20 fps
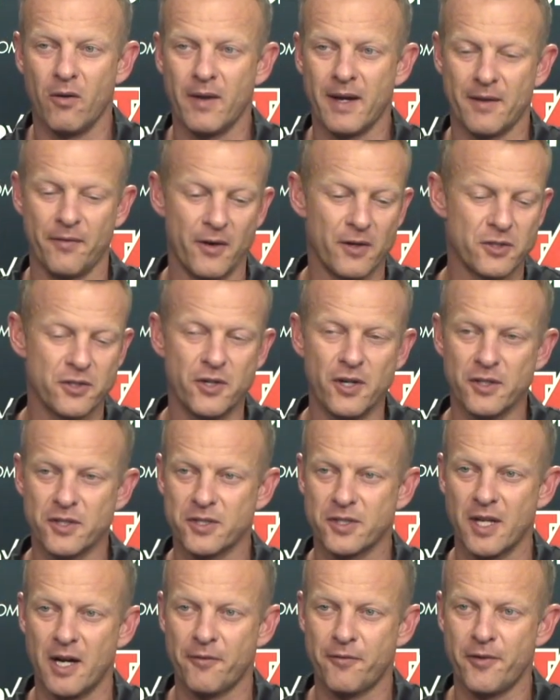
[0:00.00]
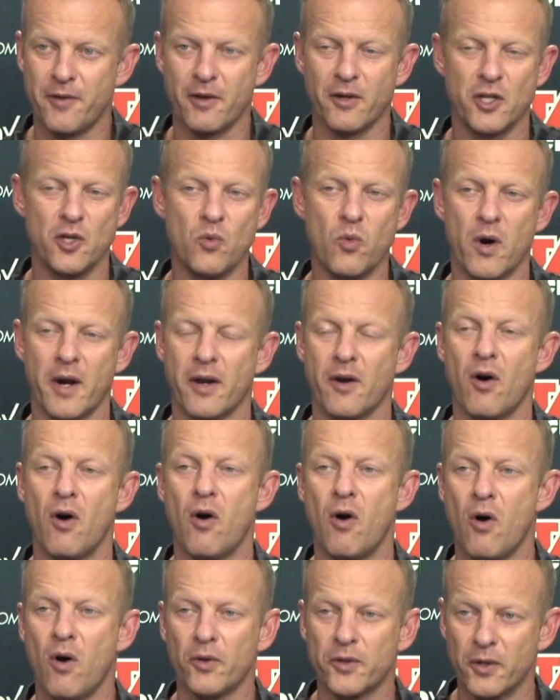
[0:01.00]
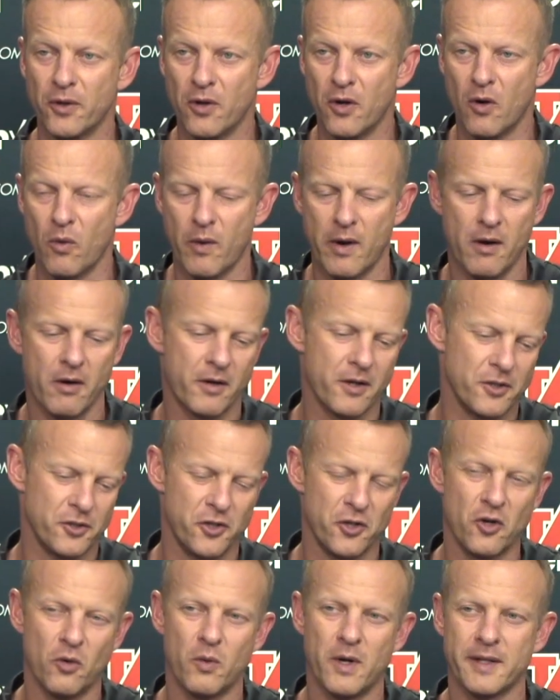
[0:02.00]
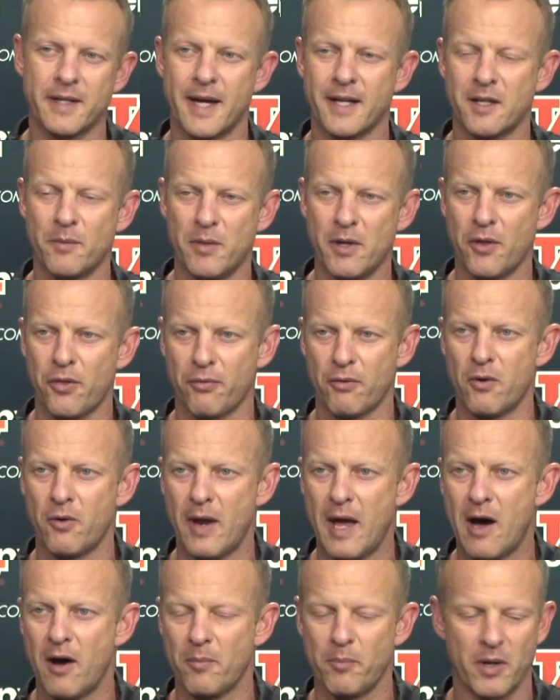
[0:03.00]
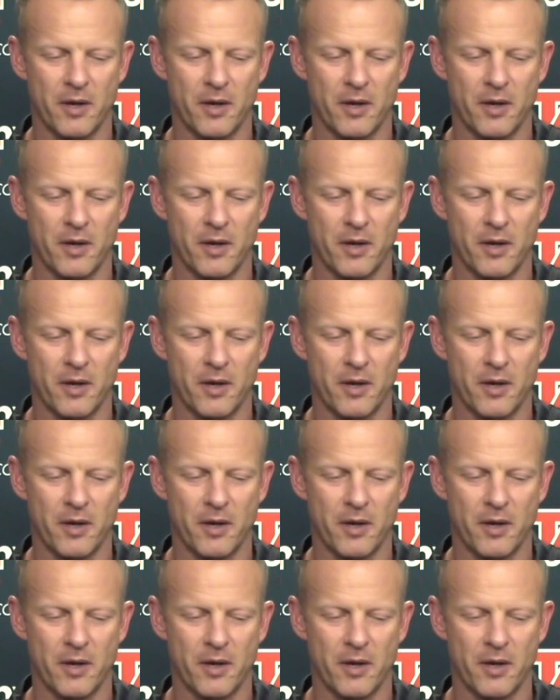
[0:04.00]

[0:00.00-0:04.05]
Like there's good stuff in there, you want it all to go well because you don't want that to be thrown out.